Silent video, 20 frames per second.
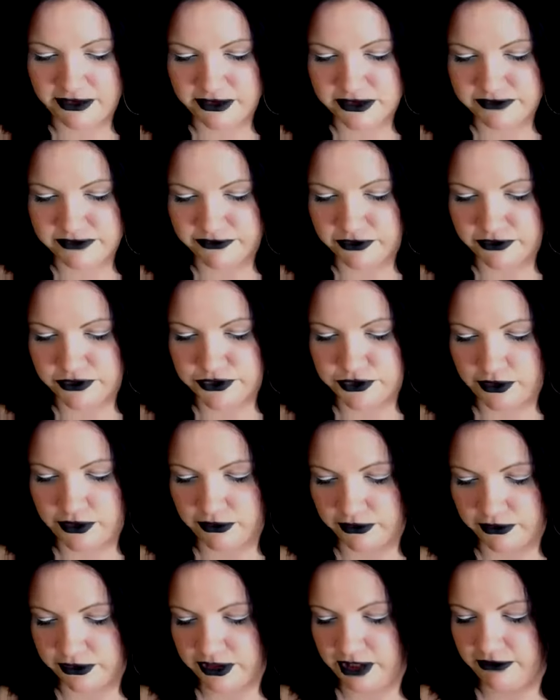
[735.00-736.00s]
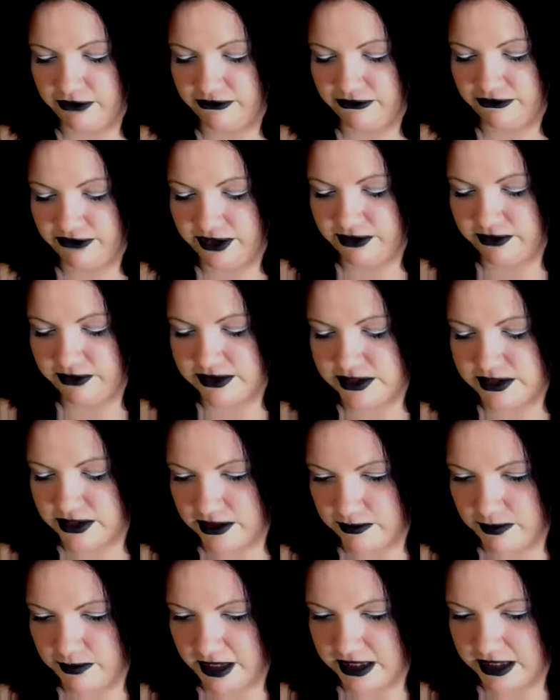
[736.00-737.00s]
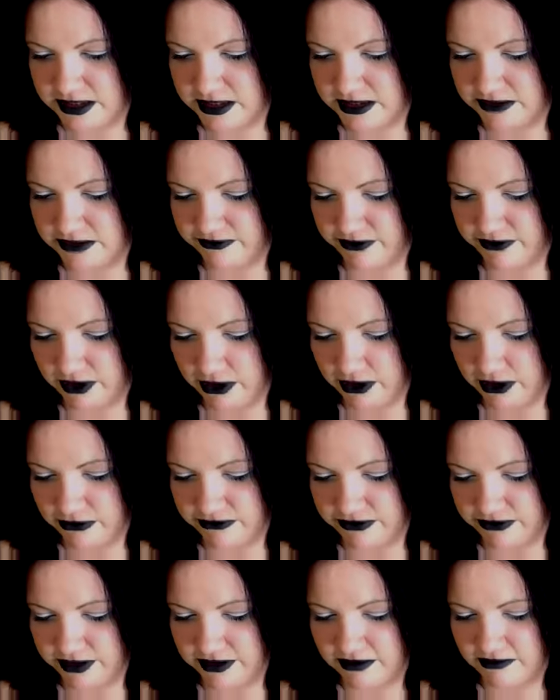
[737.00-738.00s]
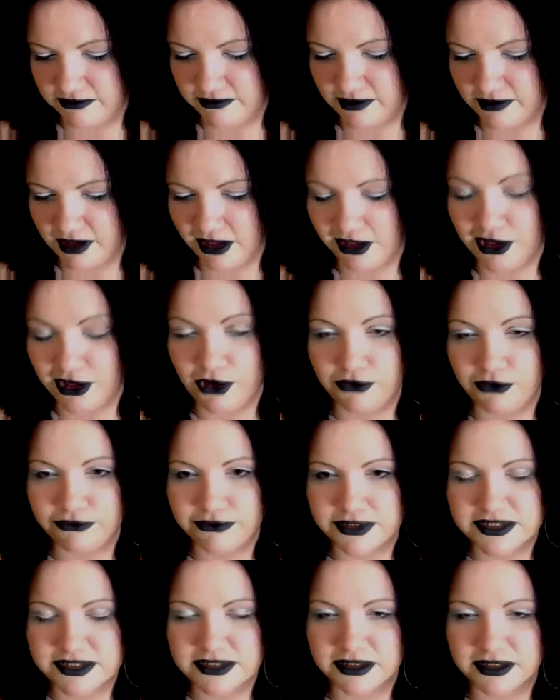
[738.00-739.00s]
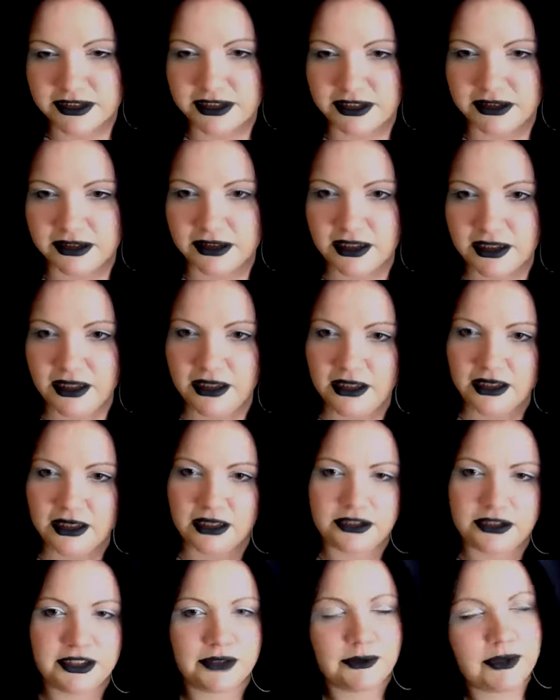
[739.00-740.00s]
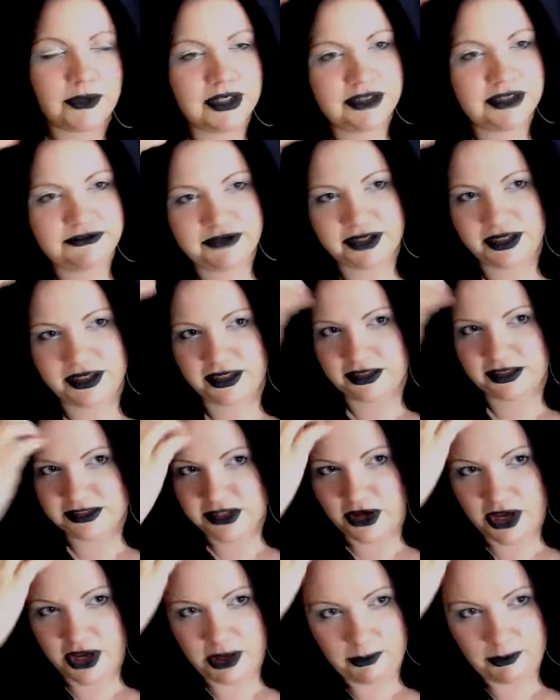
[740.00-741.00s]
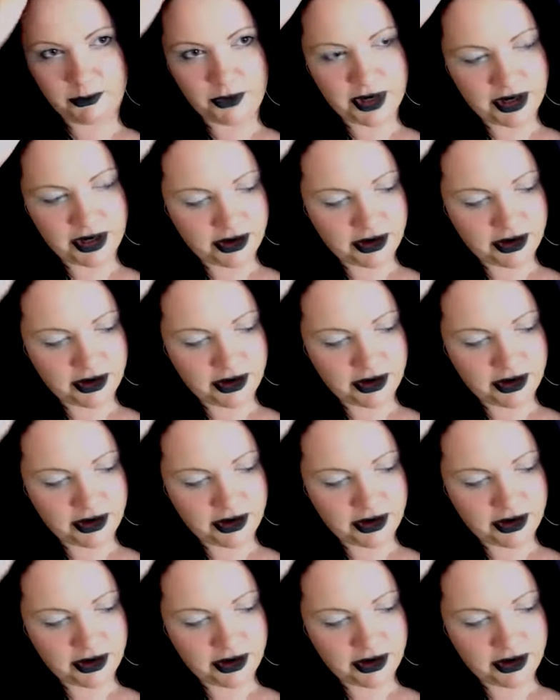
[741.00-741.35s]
of control and how fear is at the basis of a lot of it a lot recently. I think we're living in a time where,